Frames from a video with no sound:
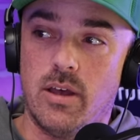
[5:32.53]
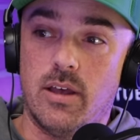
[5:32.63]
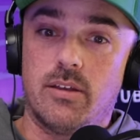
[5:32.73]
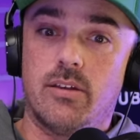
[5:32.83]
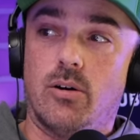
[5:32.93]

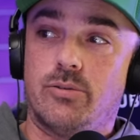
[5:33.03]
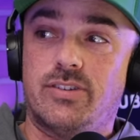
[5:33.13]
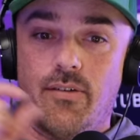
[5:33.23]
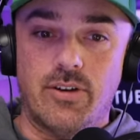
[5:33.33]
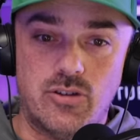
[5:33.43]
That's you know,
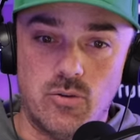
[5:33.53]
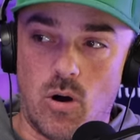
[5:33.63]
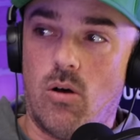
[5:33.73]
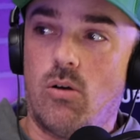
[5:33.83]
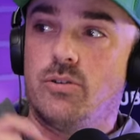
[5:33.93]
72
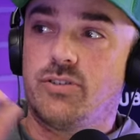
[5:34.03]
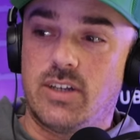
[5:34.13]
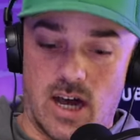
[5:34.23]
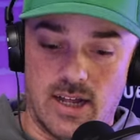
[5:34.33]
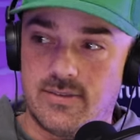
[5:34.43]
holes, mm-hmm.
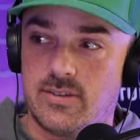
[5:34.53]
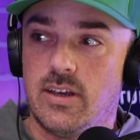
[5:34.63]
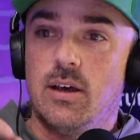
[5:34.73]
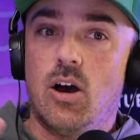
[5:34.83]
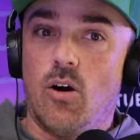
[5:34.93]
cuts,
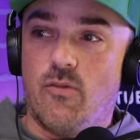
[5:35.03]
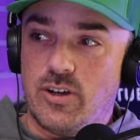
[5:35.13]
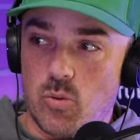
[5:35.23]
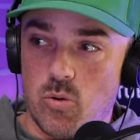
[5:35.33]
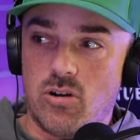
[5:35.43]
yeah.
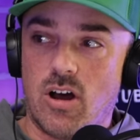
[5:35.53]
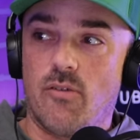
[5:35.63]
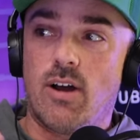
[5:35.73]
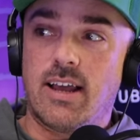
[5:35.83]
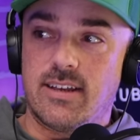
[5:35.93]
official world golf
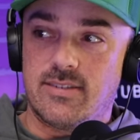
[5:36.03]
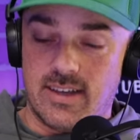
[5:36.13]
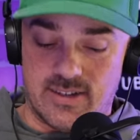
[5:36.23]
rankings, et